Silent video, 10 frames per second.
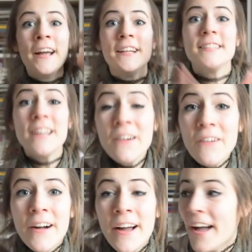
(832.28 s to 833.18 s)

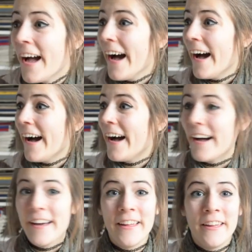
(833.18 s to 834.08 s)
So,
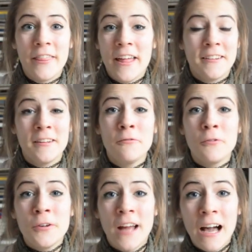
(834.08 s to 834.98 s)
that's it
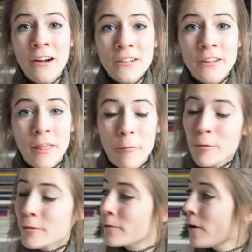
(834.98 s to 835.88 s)
for now. That
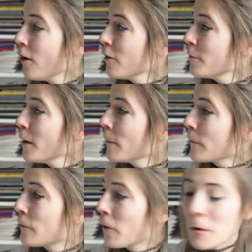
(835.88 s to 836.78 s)
was all of my
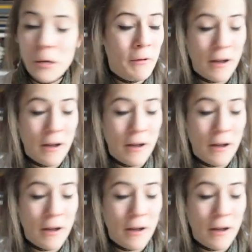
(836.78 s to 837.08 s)
portfolio,